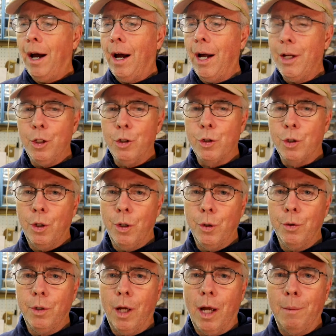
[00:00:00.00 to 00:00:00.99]
I used to
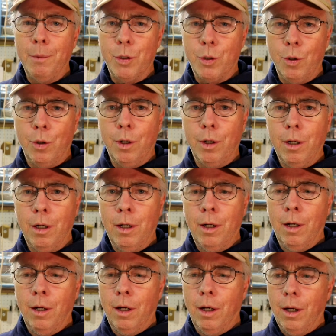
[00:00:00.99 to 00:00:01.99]
own a hobby store
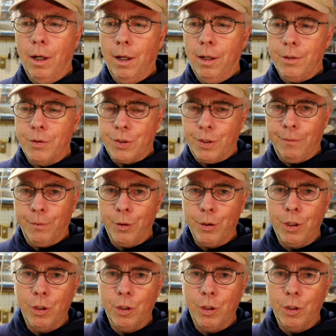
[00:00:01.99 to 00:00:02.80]
several